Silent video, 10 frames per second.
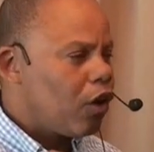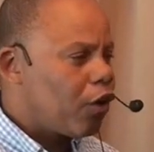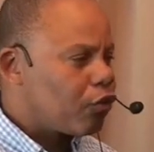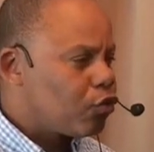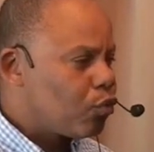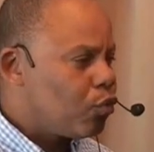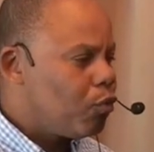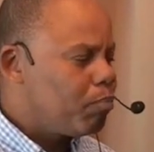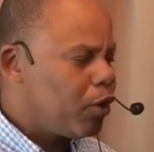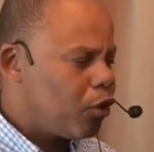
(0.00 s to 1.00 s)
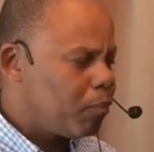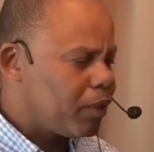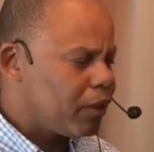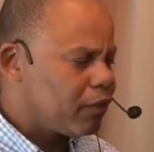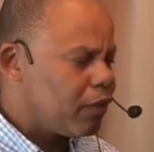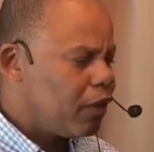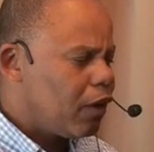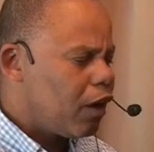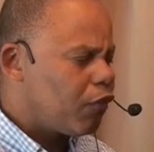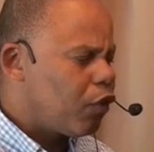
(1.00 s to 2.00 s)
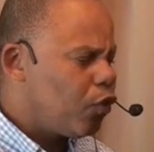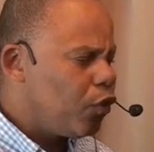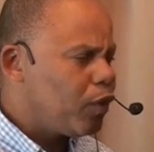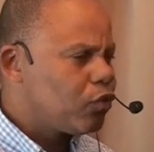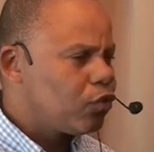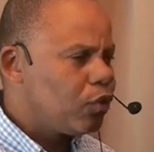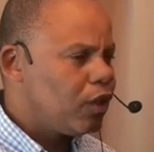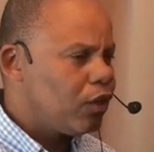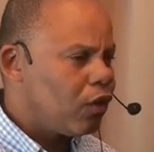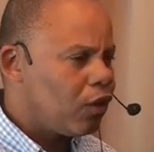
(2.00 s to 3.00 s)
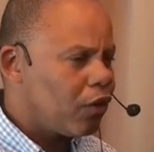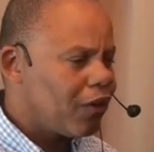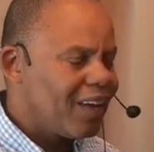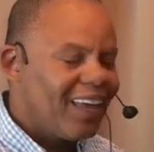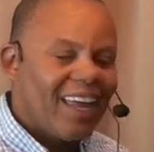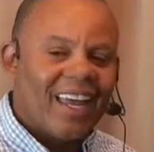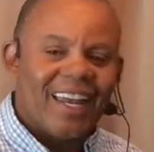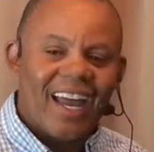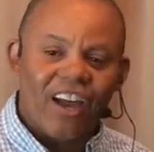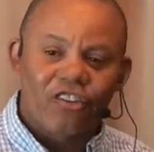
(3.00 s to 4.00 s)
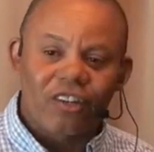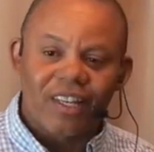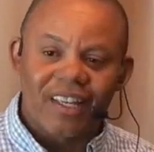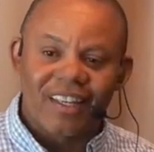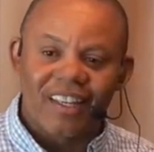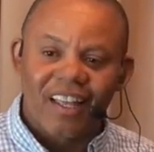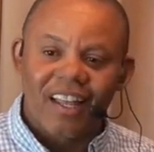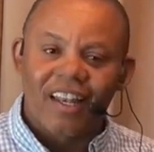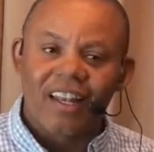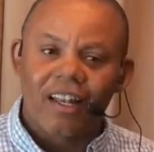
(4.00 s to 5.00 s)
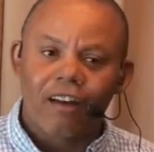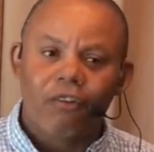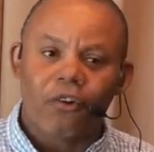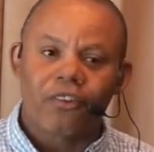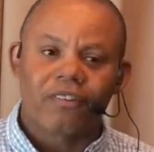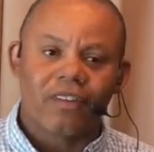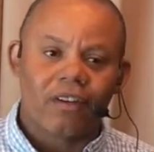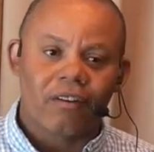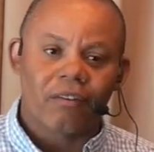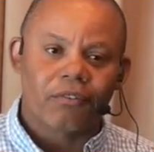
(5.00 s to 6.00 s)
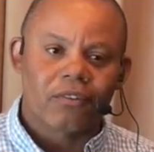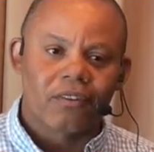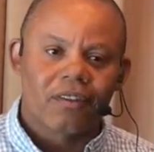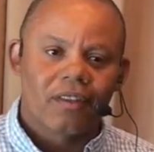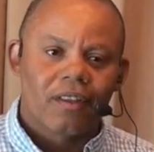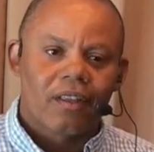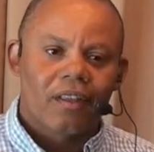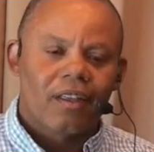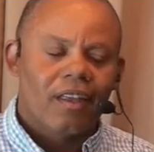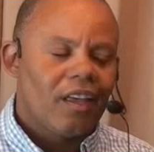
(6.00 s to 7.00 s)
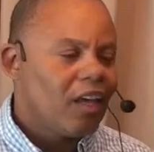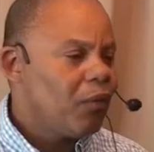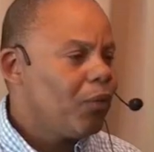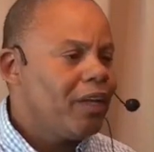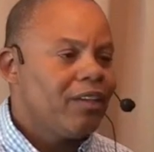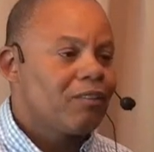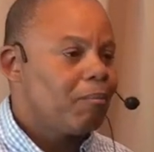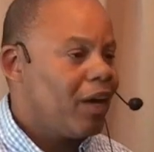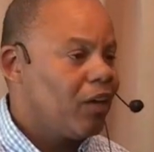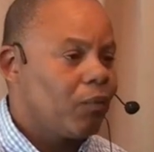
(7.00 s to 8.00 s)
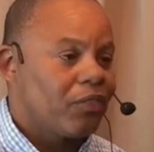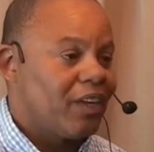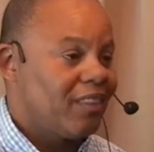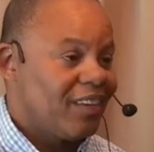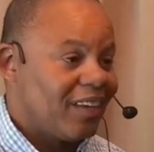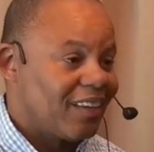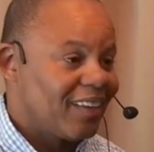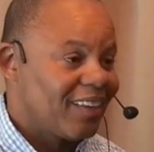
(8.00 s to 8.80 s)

our true purpose of who we truly are and actually love ourselves, it really doesn't matter what they think,